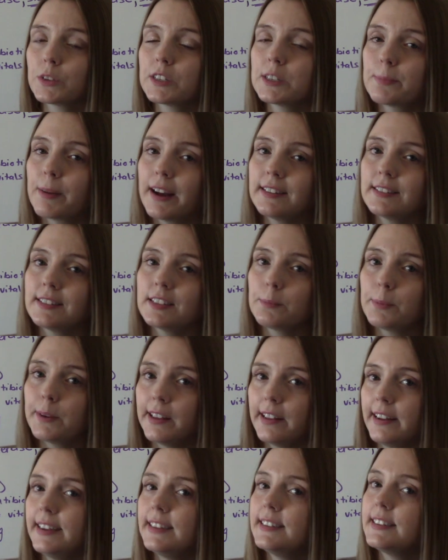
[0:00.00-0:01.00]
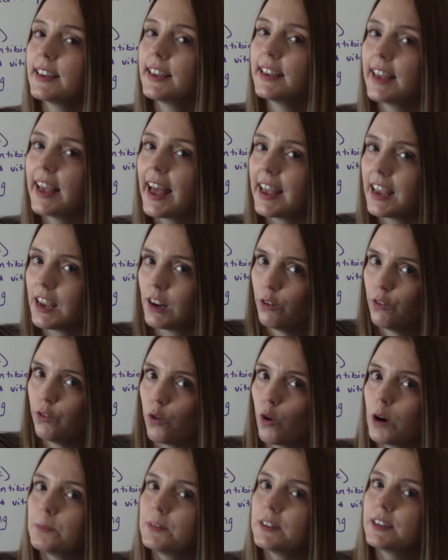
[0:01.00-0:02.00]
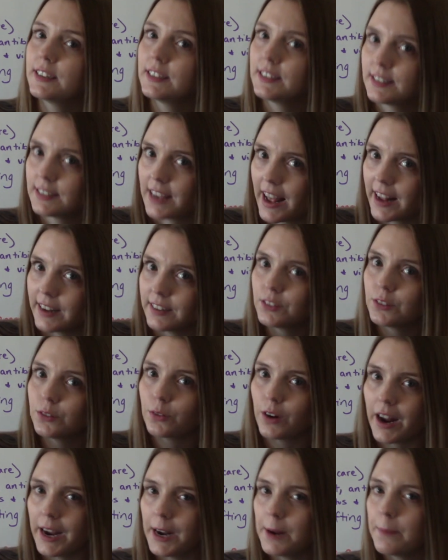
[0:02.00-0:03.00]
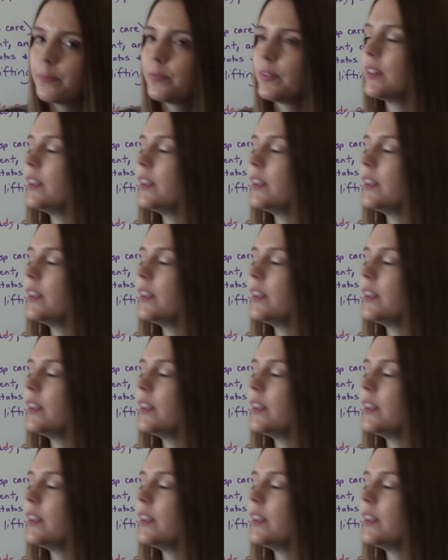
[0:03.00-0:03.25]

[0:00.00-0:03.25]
responsibility to get informed consent, right?